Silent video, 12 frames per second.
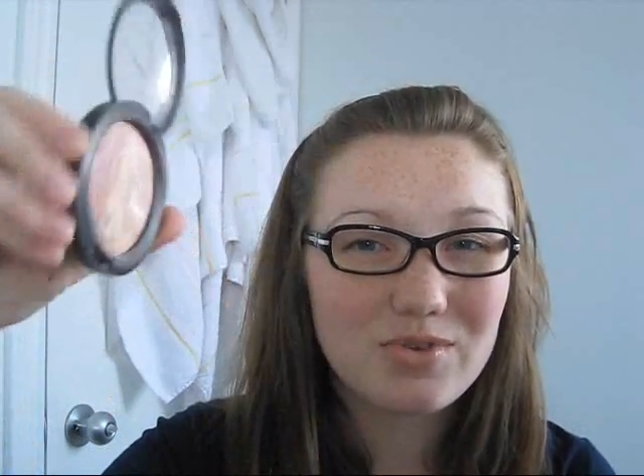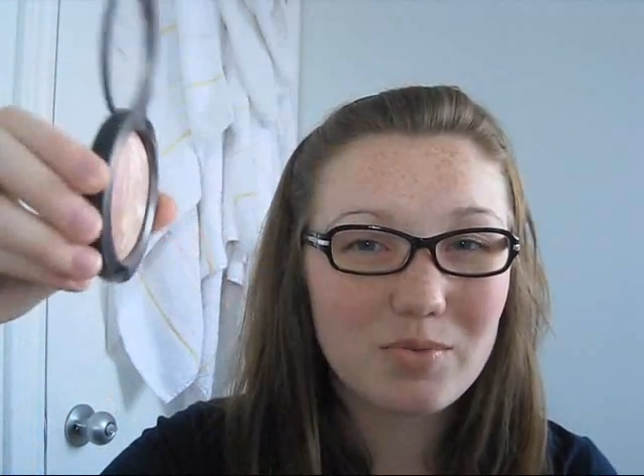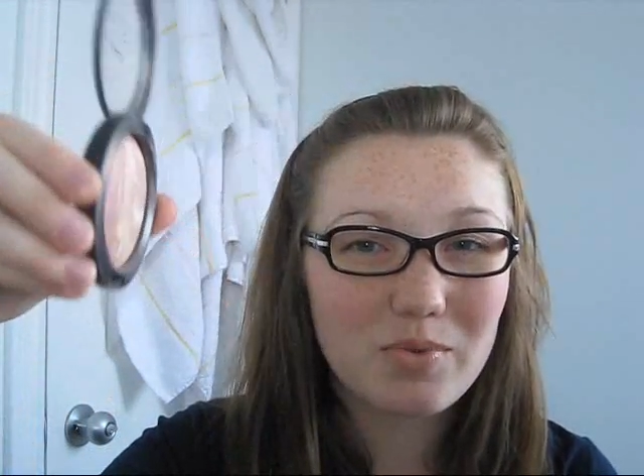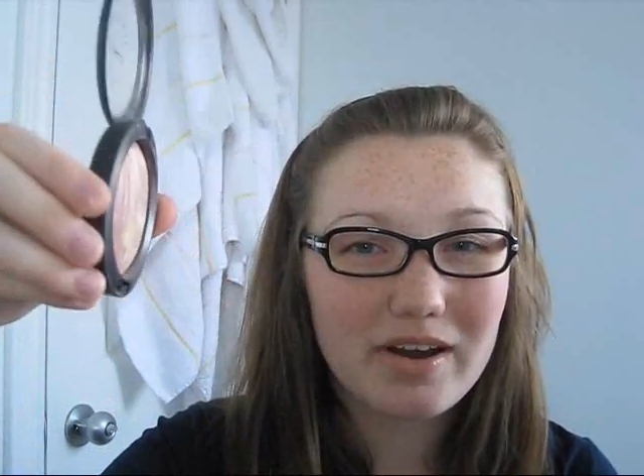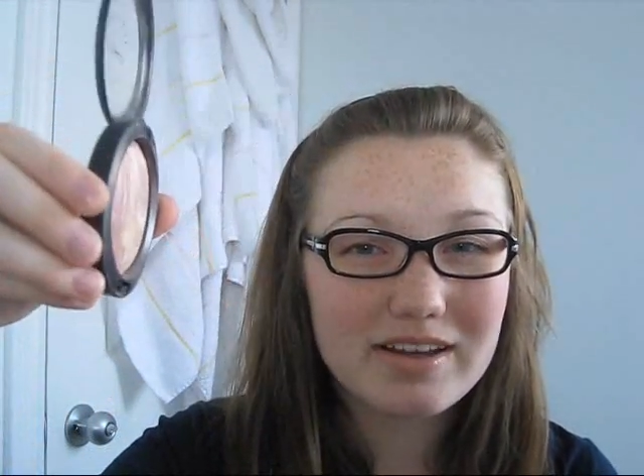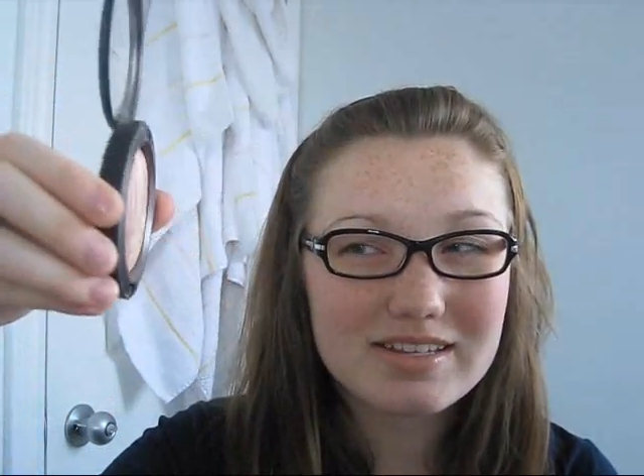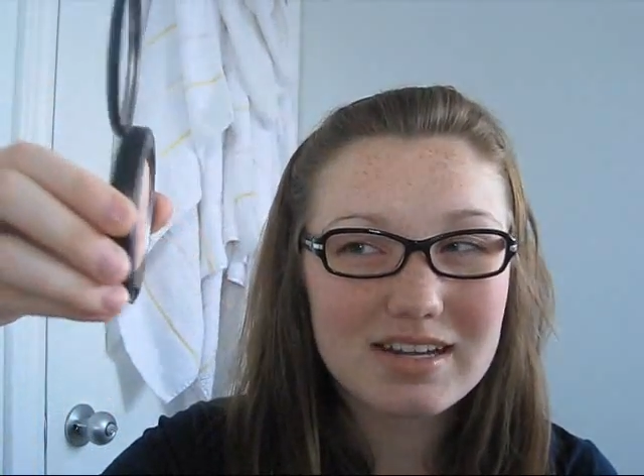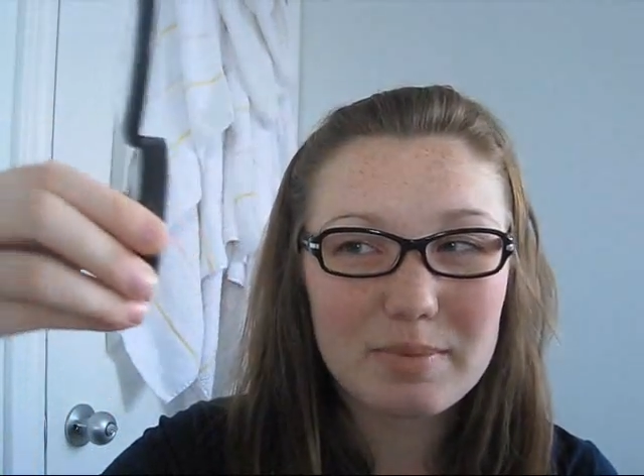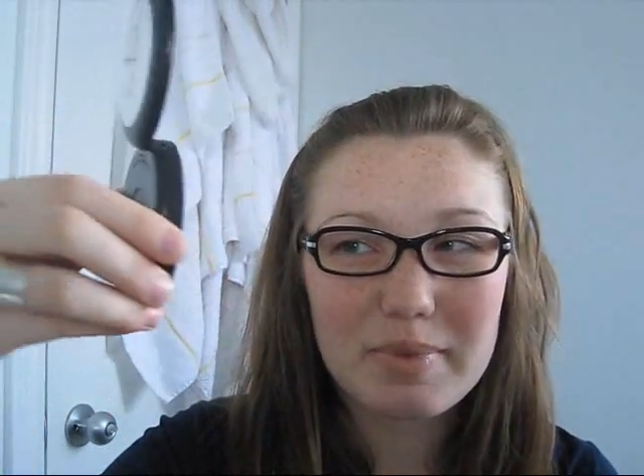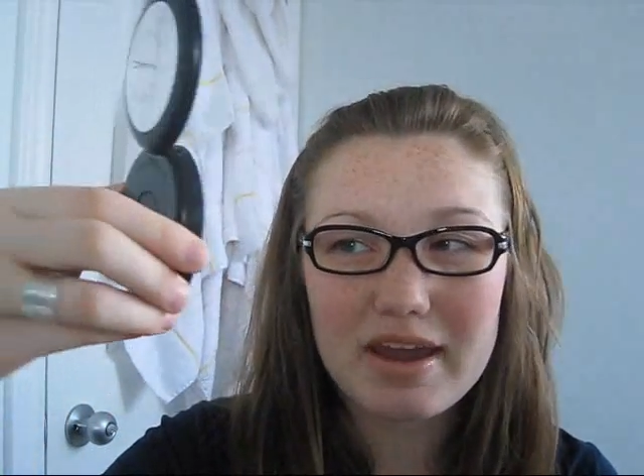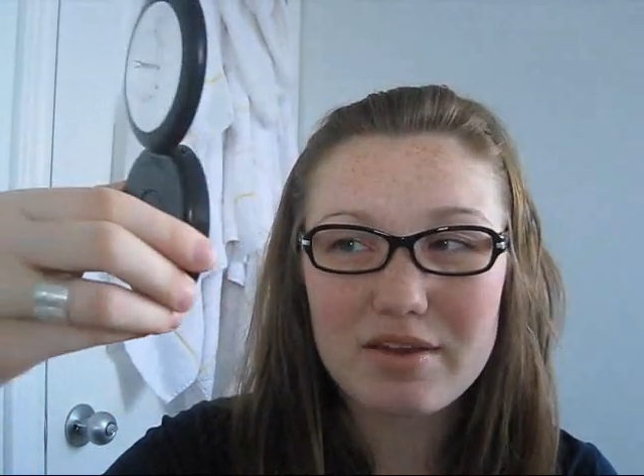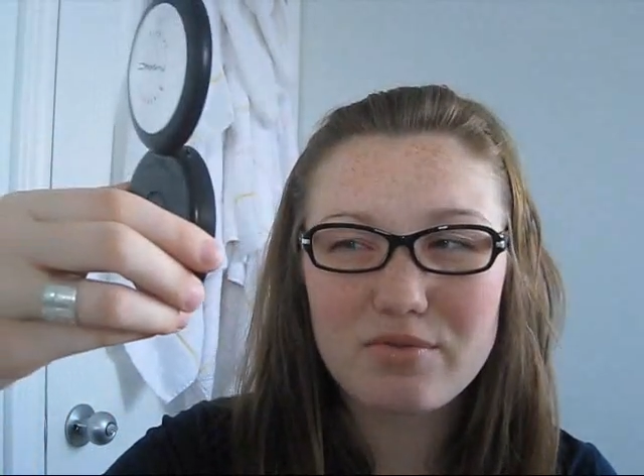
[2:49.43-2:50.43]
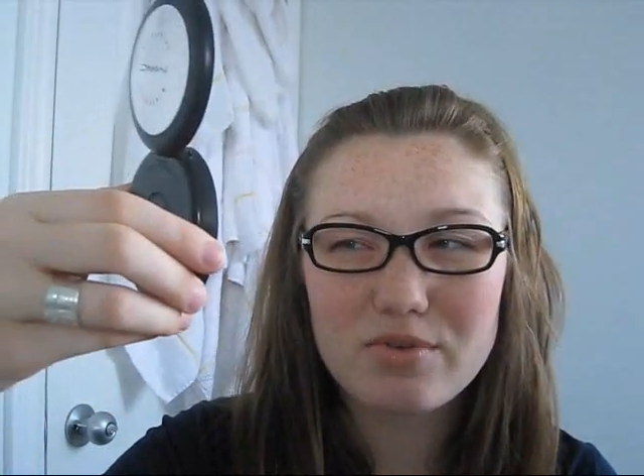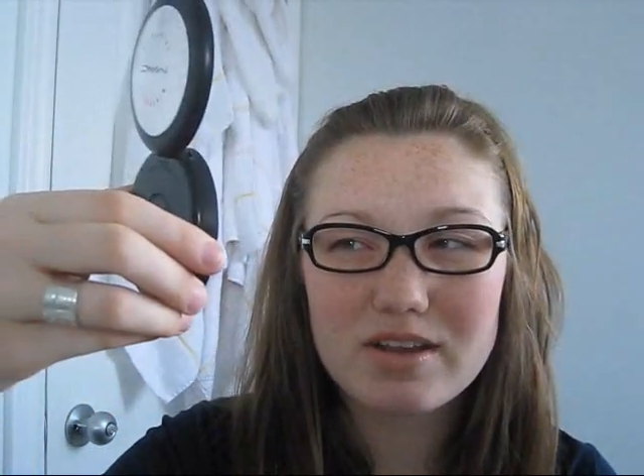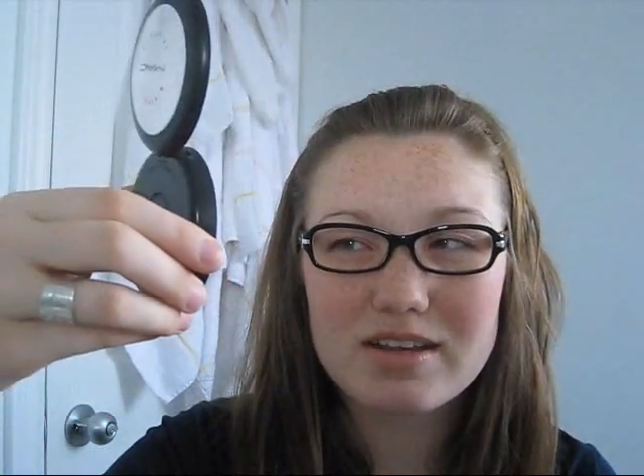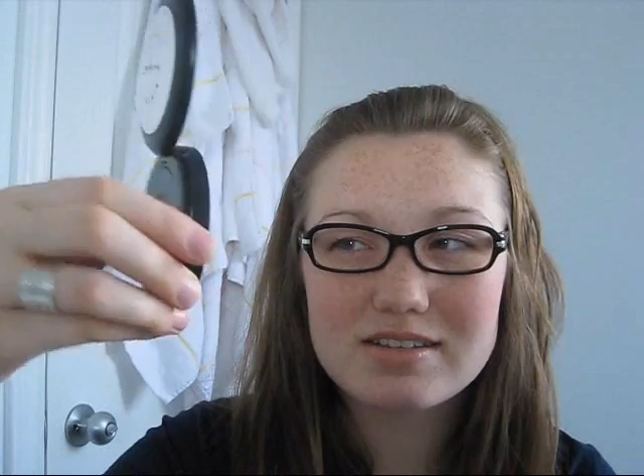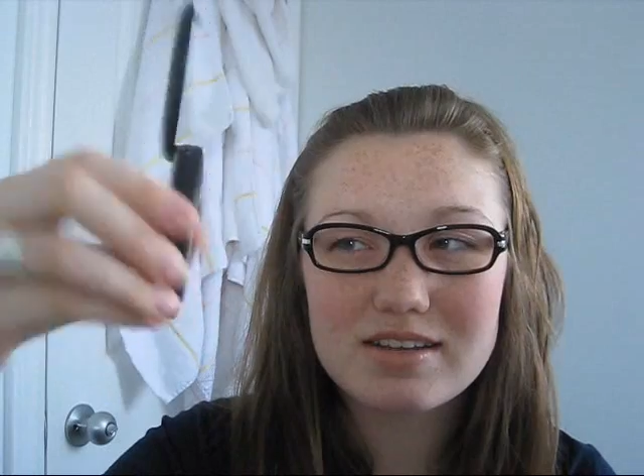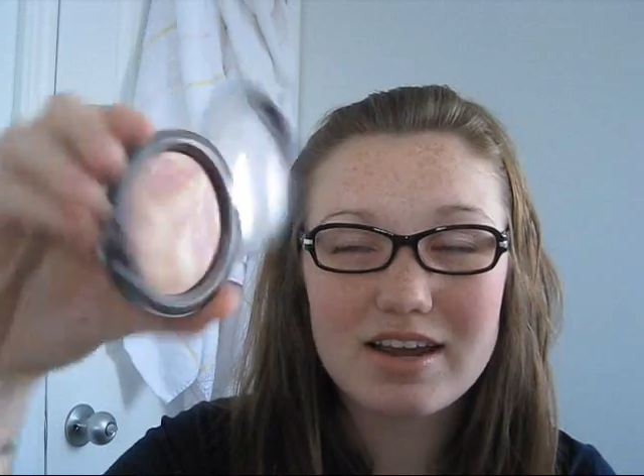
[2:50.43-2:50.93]
the price that I paid for
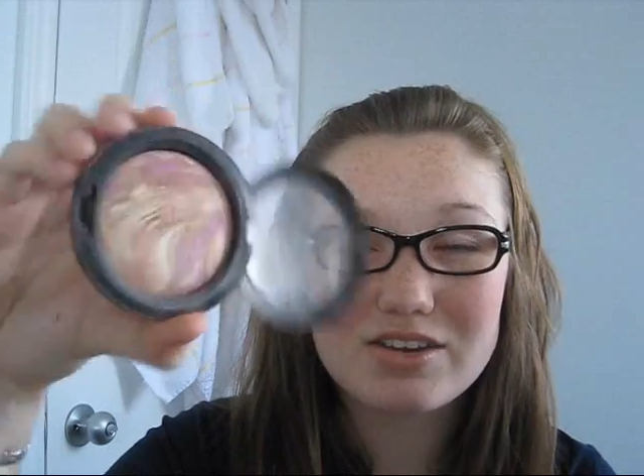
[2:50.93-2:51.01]
this,